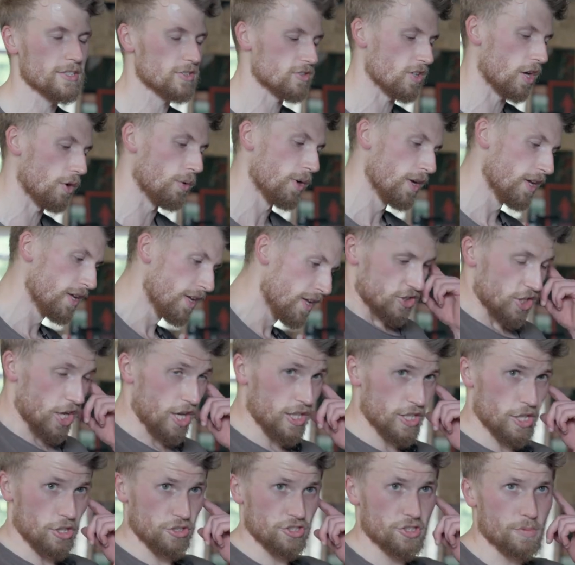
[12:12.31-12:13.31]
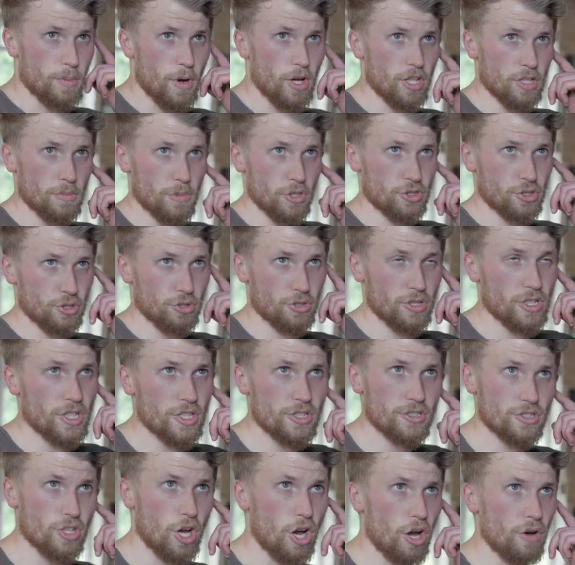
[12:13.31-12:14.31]
So certainly on smaller muscle,
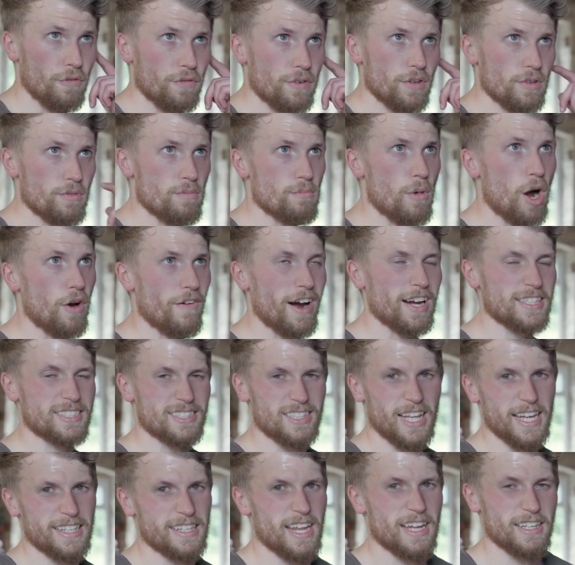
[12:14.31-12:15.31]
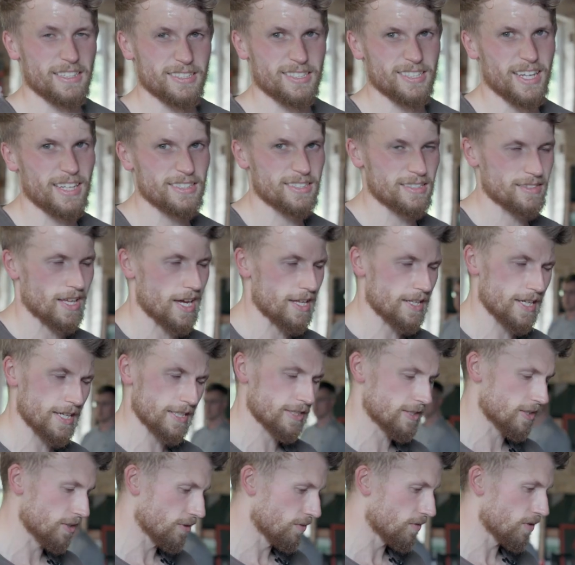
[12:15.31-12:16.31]
sort of more isolated exercises like
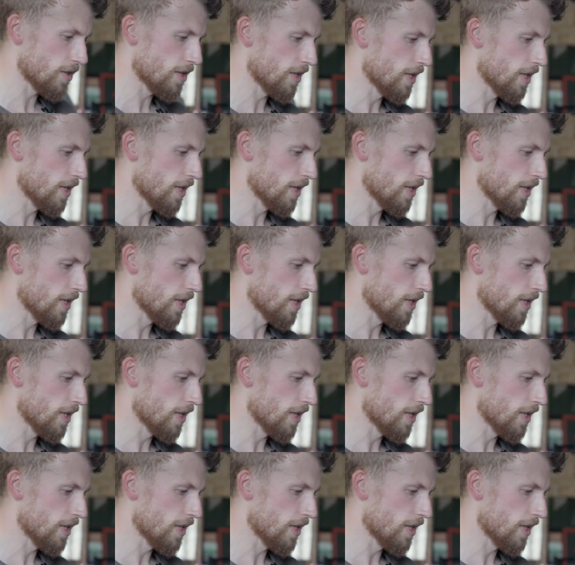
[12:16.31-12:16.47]
this,